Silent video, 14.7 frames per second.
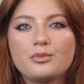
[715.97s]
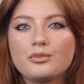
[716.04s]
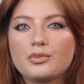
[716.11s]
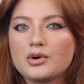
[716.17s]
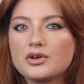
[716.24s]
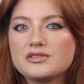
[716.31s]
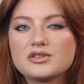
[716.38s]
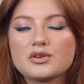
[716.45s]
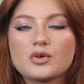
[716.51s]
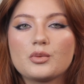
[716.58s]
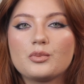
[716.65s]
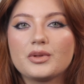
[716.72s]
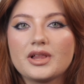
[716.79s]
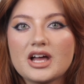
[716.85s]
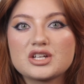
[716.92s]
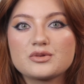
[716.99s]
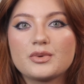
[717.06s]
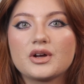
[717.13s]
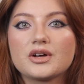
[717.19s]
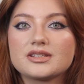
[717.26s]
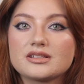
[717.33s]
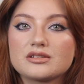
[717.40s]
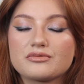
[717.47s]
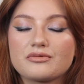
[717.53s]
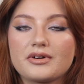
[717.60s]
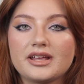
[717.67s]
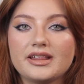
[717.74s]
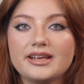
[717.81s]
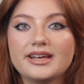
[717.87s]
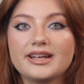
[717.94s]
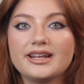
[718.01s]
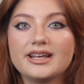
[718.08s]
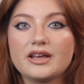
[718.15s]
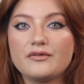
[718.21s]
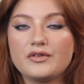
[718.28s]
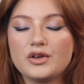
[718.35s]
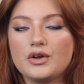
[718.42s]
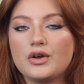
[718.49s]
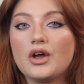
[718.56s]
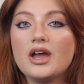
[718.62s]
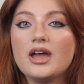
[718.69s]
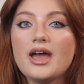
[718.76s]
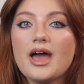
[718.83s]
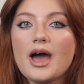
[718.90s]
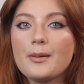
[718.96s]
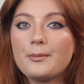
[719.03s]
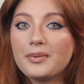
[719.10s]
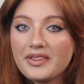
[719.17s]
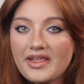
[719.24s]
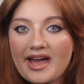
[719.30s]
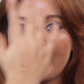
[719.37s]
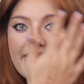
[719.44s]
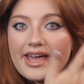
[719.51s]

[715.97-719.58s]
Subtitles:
bronzer or blush because it's really going to give you a blank